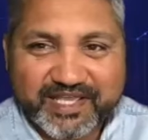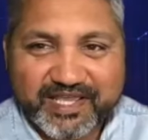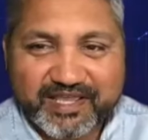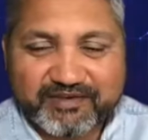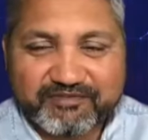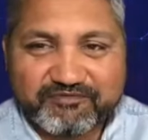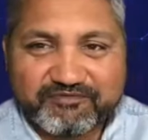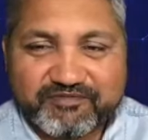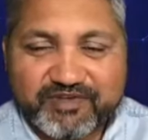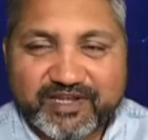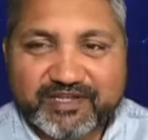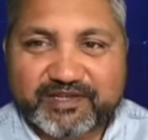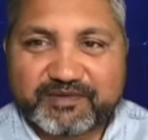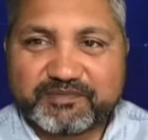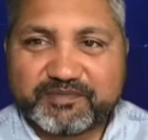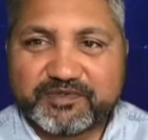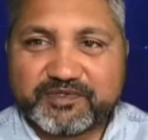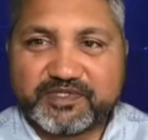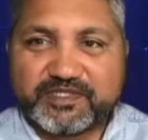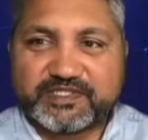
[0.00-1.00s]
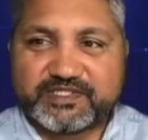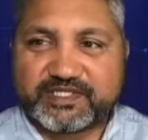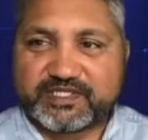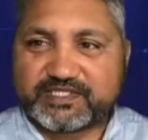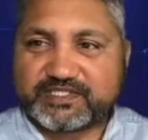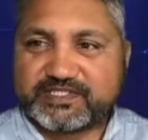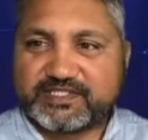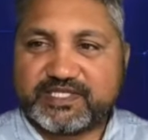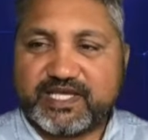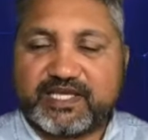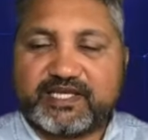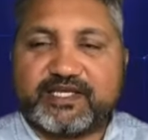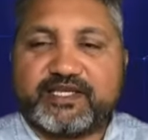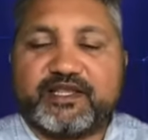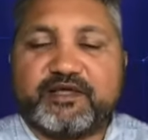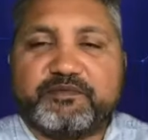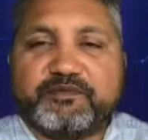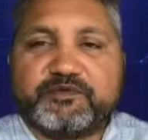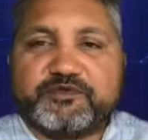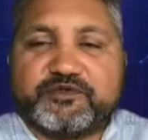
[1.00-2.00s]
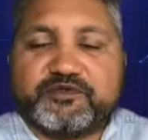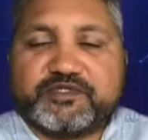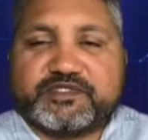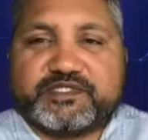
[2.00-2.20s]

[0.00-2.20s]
and welcome to this exciting episode